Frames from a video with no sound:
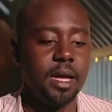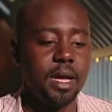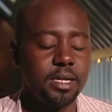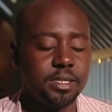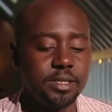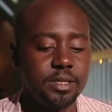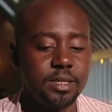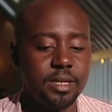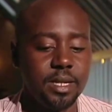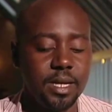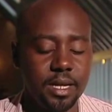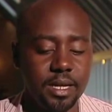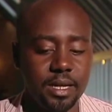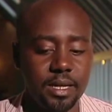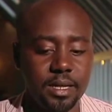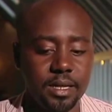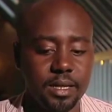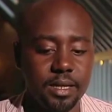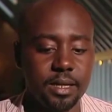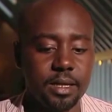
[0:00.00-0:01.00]
Action
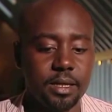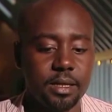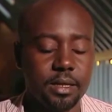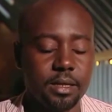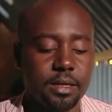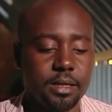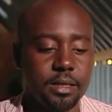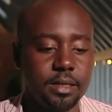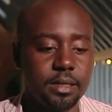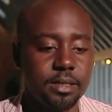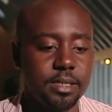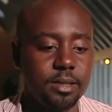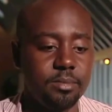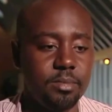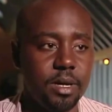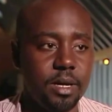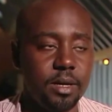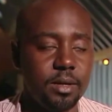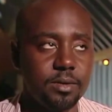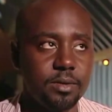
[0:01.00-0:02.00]
learning is
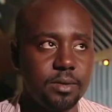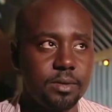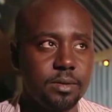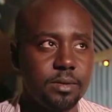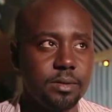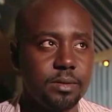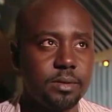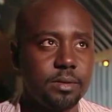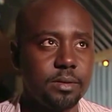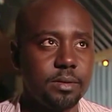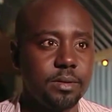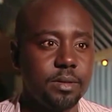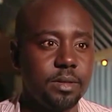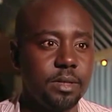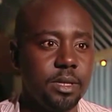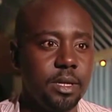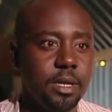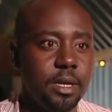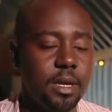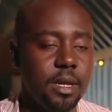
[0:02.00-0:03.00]
about
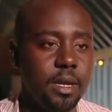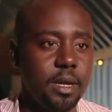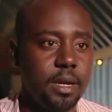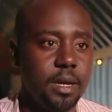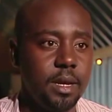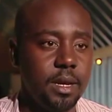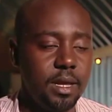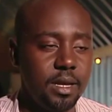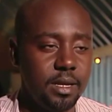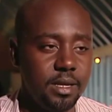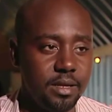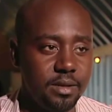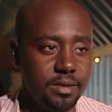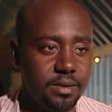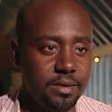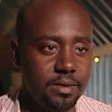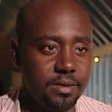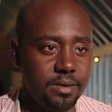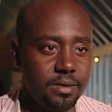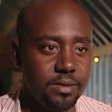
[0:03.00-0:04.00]
learning
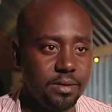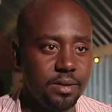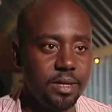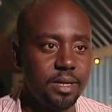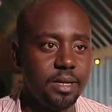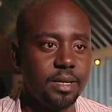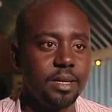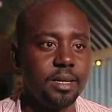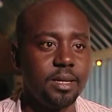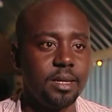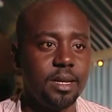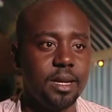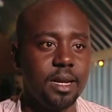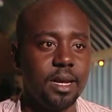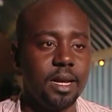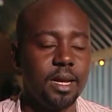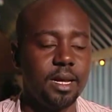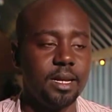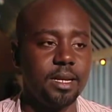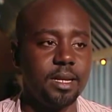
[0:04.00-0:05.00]
the theory
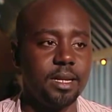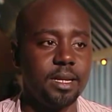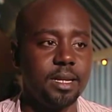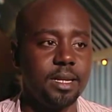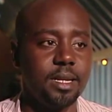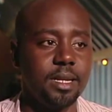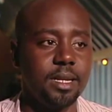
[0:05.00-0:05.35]
and